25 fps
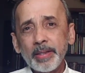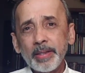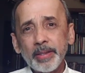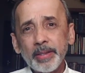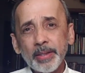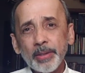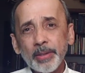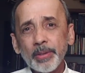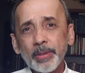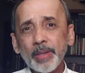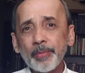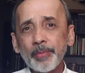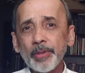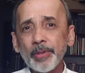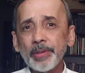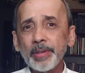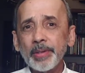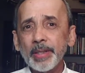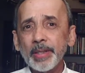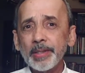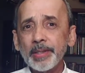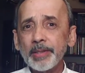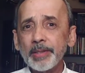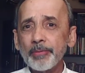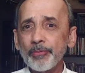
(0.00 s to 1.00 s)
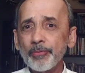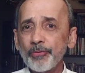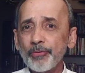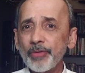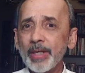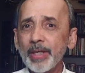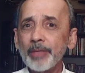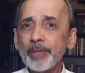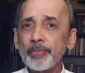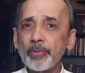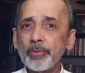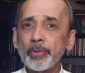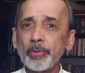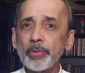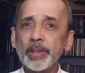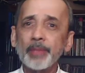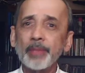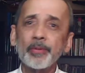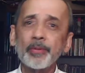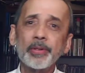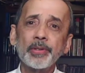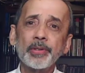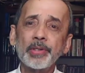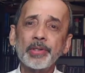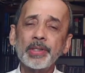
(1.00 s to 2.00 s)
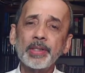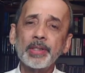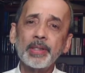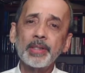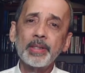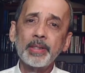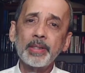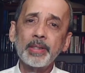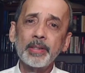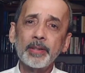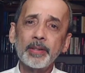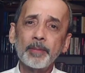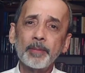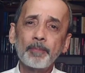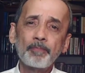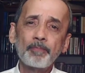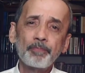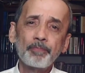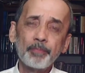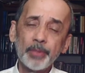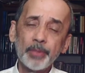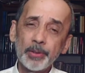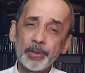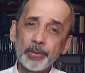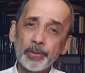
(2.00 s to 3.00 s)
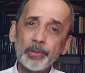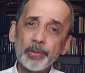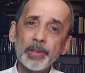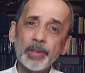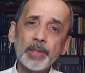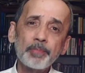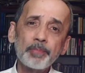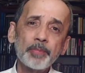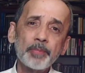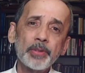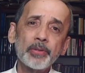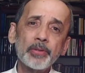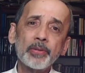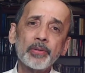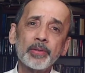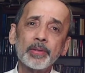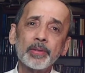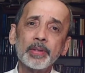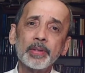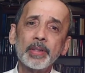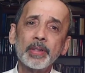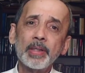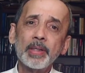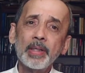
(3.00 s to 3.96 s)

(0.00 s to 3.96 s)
know I'm going to get some flack for what I'm going to say here. But don't get me wrong.